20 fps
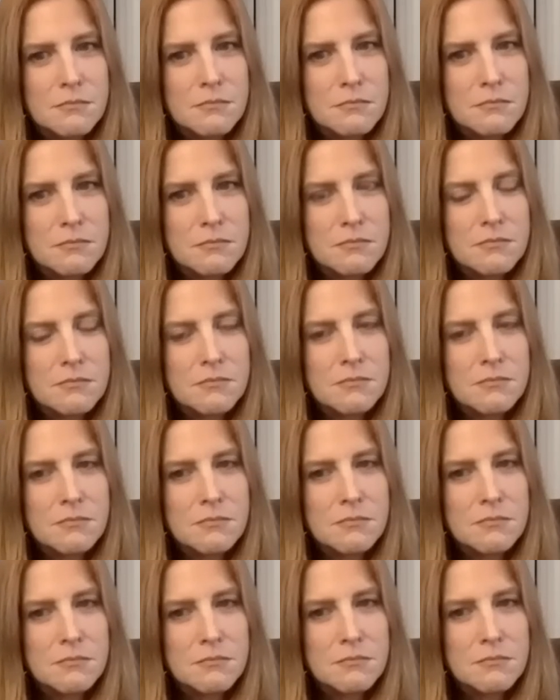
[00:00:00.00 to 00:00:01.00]

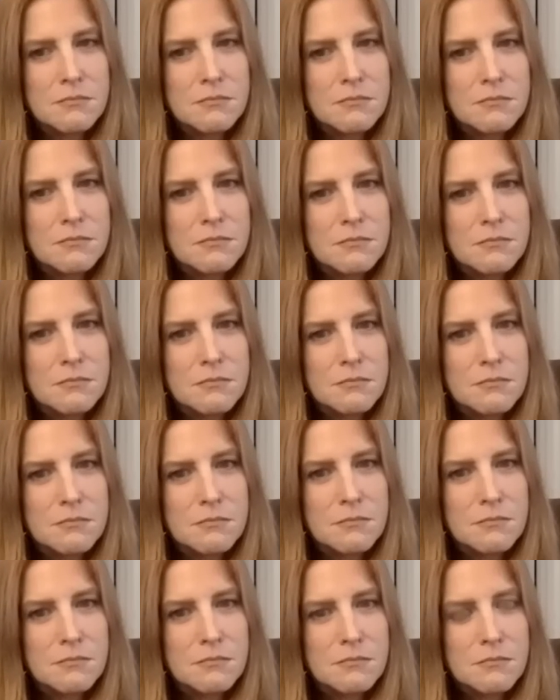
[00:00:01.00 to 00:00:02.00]

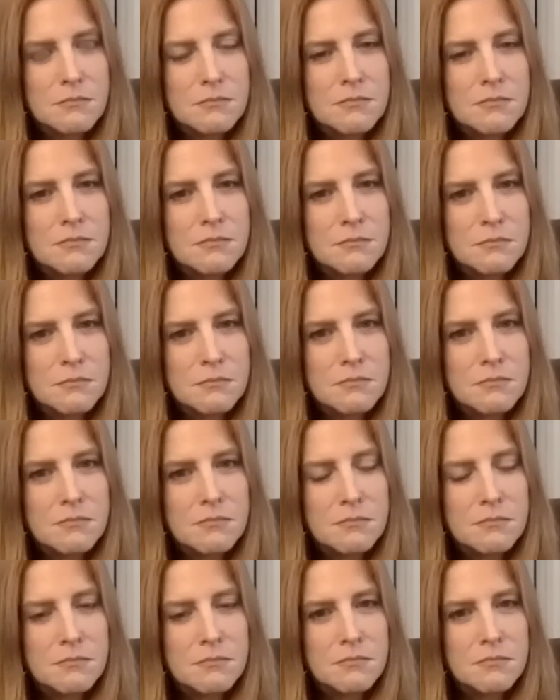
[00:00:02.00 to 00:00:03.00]

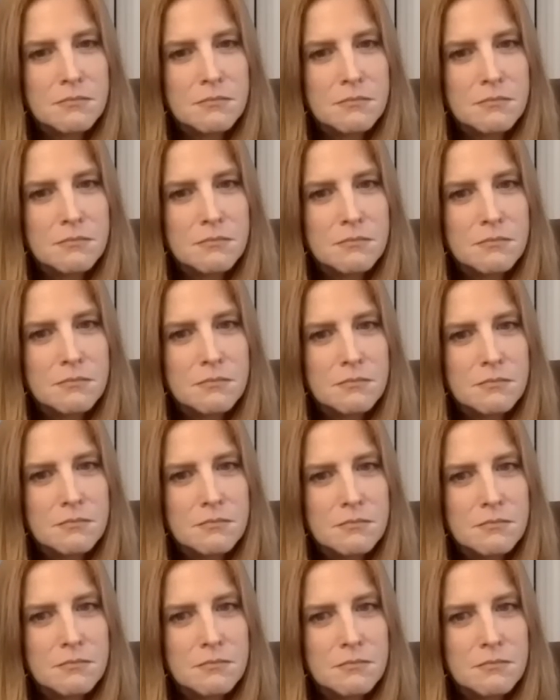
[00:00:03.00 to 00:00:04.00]

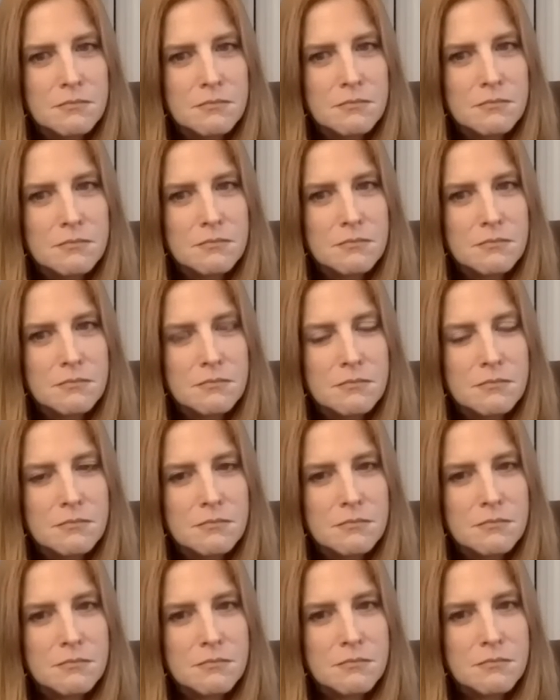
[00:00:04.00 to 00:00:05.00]

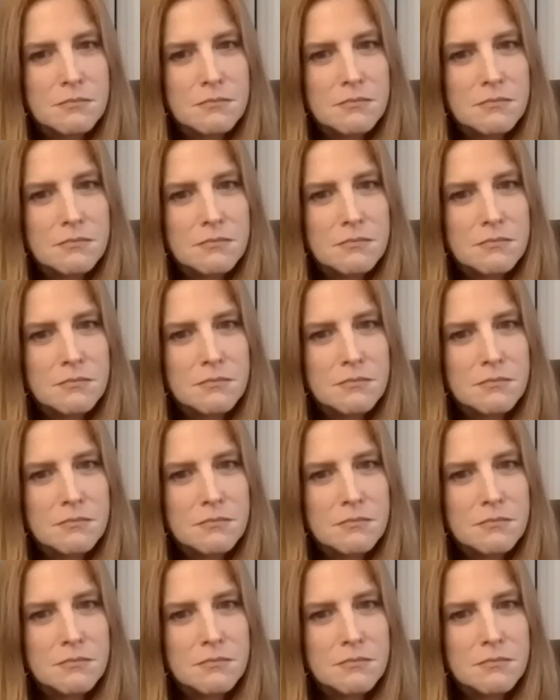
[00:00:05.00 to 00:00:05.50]
The person shown says nothing.